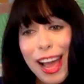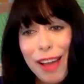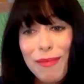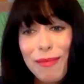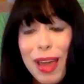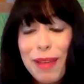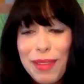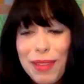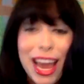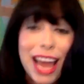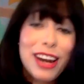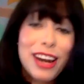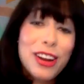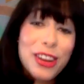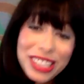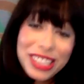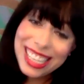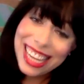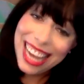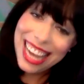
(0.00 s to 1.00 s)
And
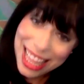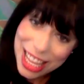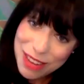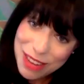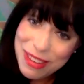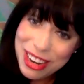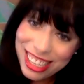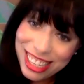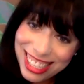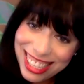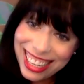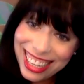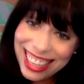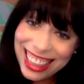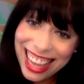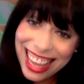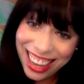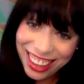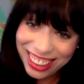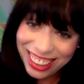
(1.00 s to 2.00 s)
who's the other person in
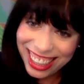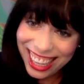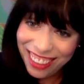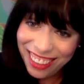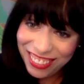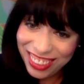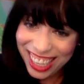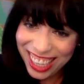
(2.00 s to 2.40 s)
that?